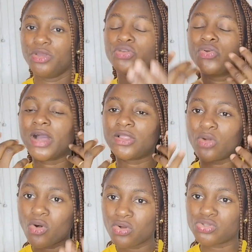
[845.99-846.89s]
you can
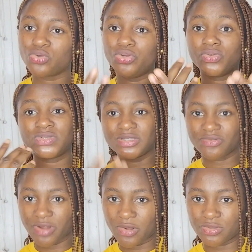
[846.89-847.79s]
also use
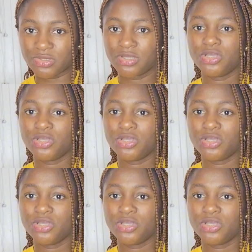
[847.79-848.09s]
this route